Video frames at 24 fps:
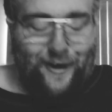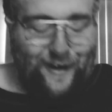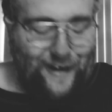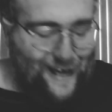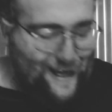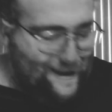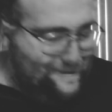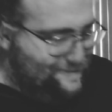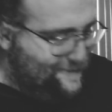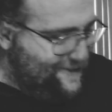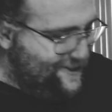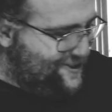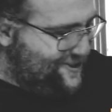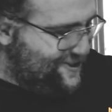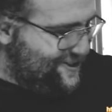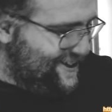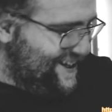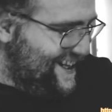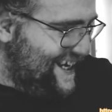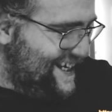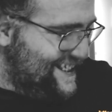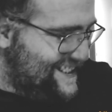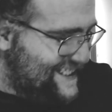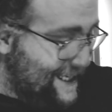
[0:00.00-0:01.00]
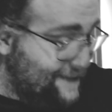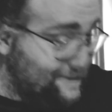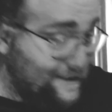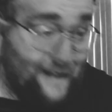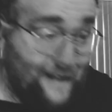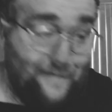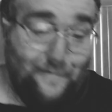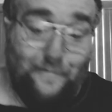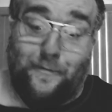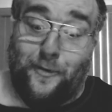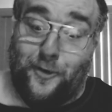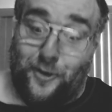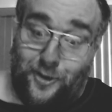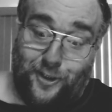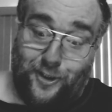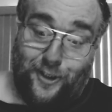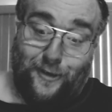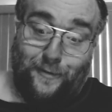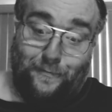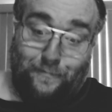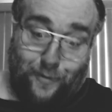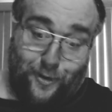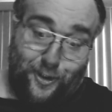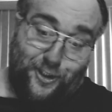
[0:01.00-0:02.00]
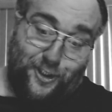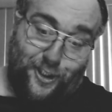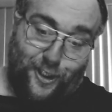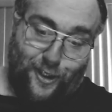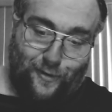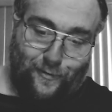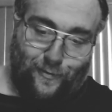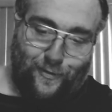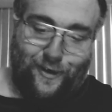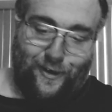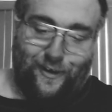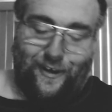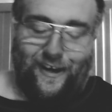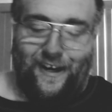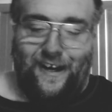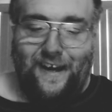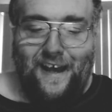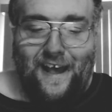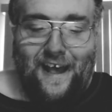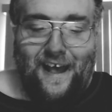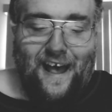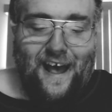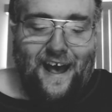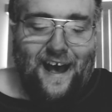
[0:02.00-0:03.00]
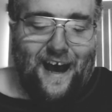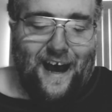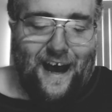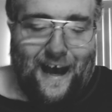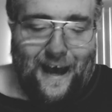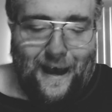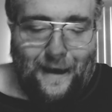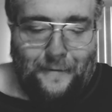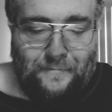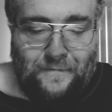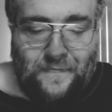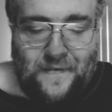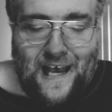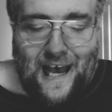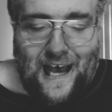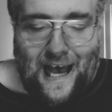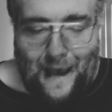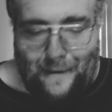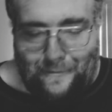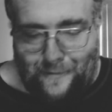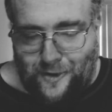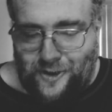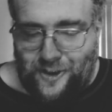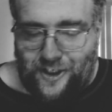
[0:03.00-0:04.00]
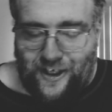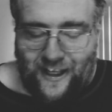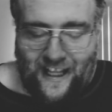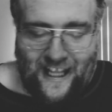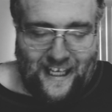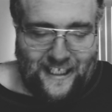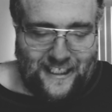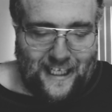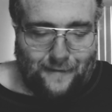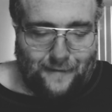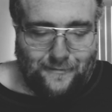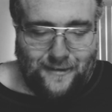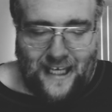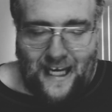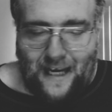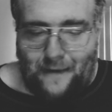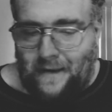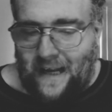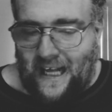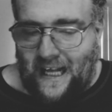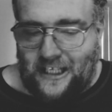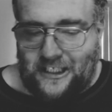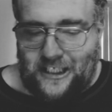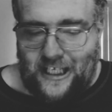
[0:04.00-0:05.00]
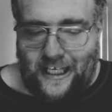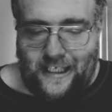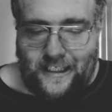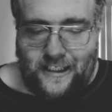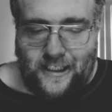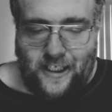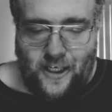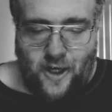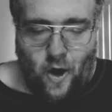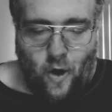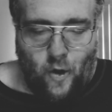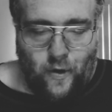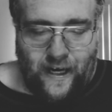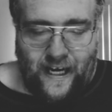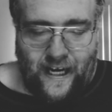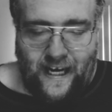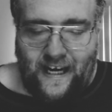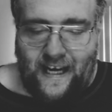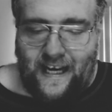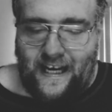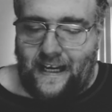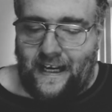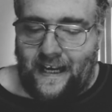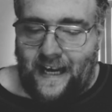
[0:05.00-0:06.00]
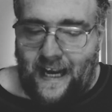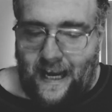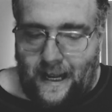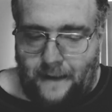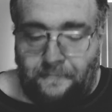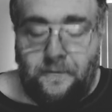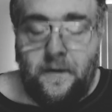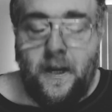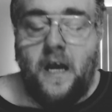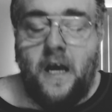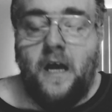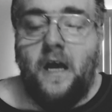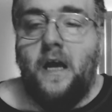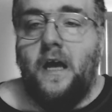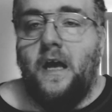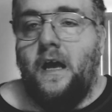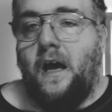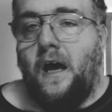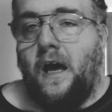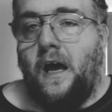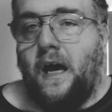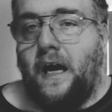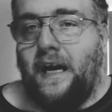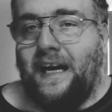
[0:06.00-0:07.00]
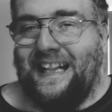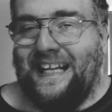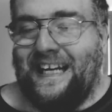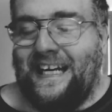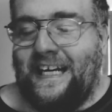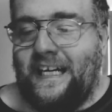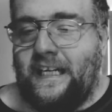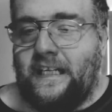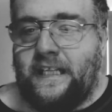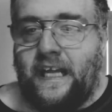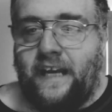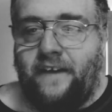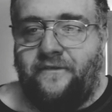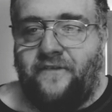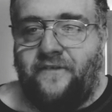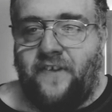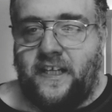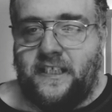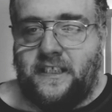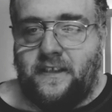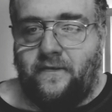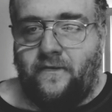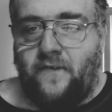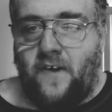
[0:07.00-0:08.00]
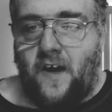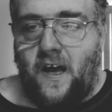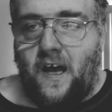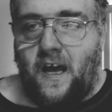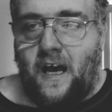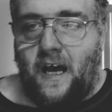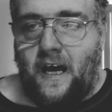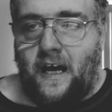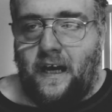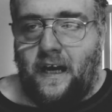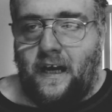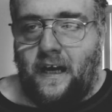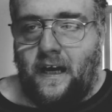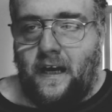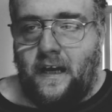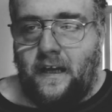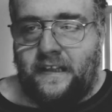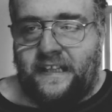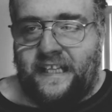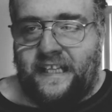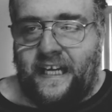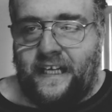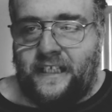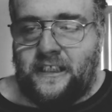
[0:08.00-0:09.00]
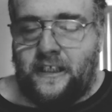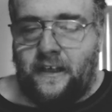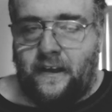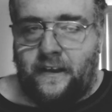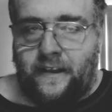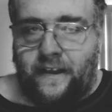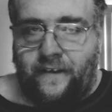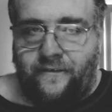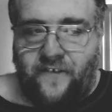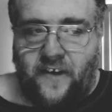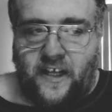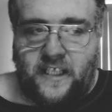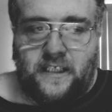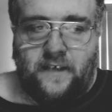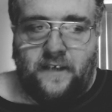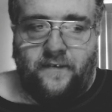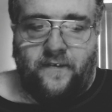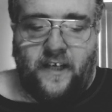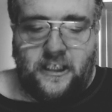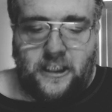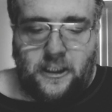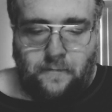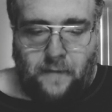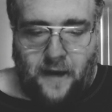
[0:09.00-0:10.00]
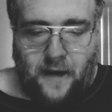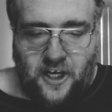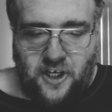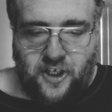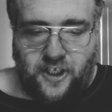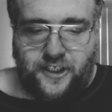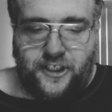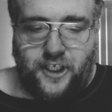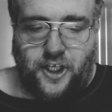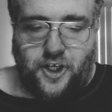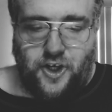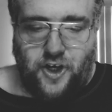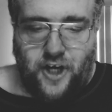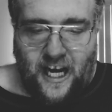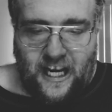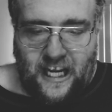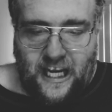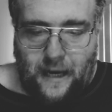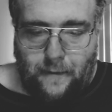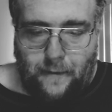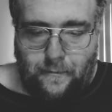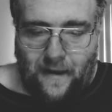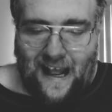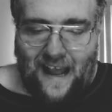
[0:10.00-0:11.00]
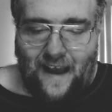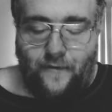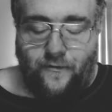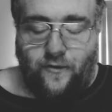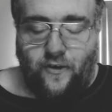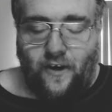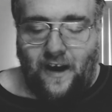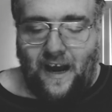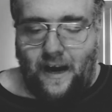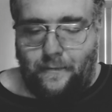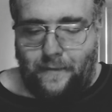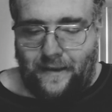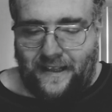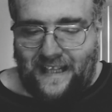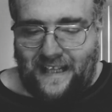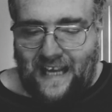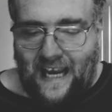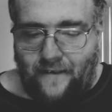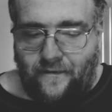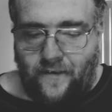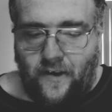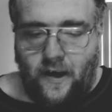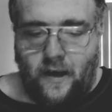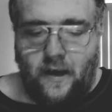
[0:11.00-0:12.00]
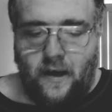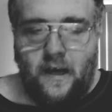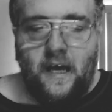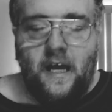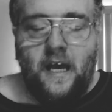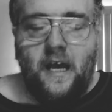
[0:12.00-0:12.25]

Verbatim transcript: I butchered last names. I butchered butchered the word. Uh, I butcher last names. I apologize. Cody again, an elite defensive uh, de- defensive end specialist that you got to keep an eye out for out of Batavia.